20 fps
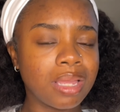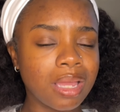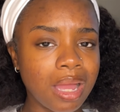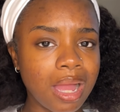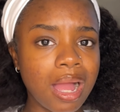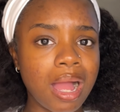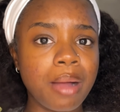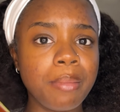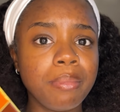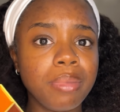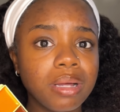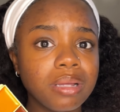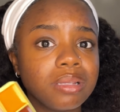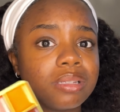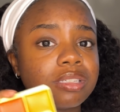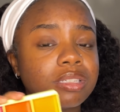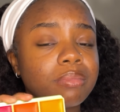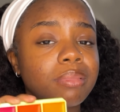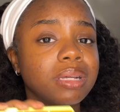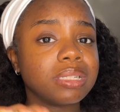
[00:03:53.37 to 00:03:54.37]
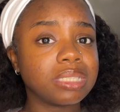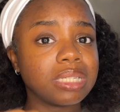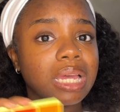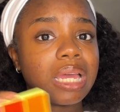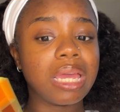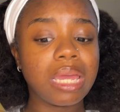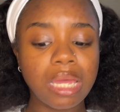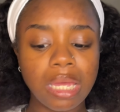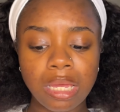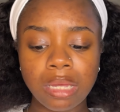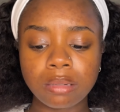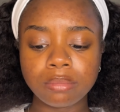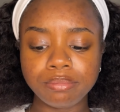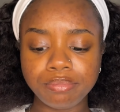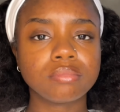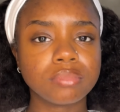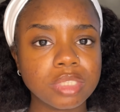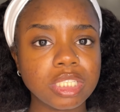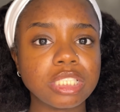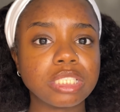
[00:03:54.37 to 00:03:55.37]
it's about to get
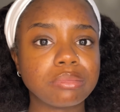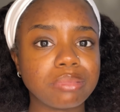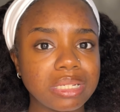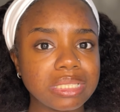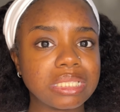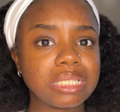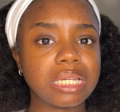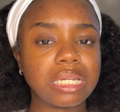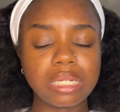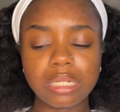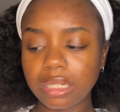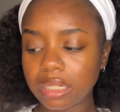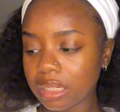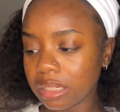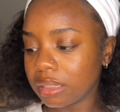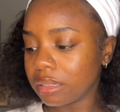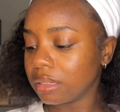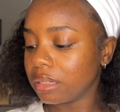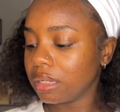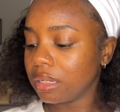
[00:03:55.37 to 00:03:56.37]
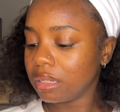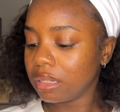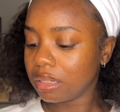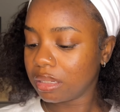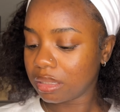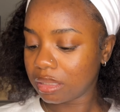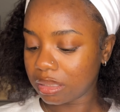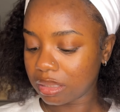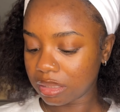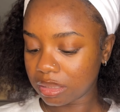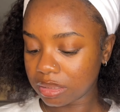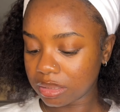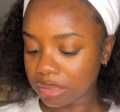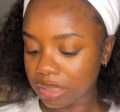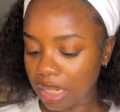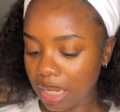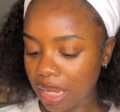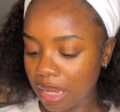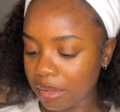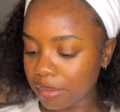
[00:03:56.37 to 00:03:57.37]
good, because
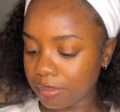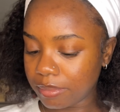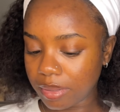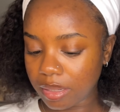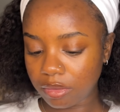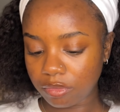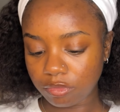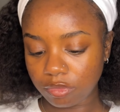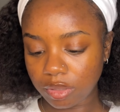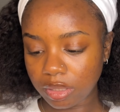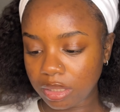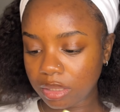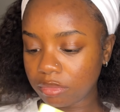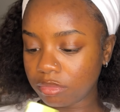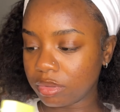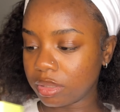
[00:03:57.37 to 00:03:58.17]
I've been really